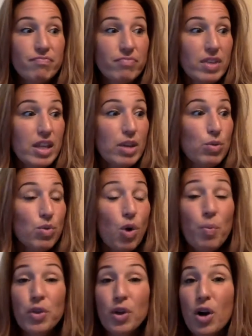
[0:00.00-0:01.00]
He
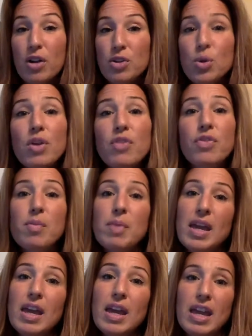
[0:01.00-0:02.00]
opened the car door for
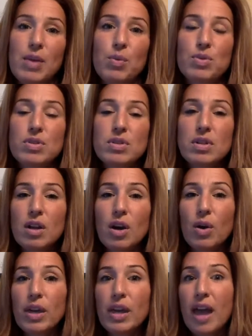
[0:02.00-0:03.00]
me. He was, you know,
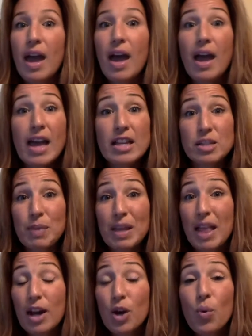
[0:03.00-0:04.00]
he asked me a
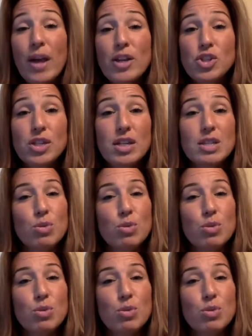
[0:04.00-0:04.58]
lot of questions.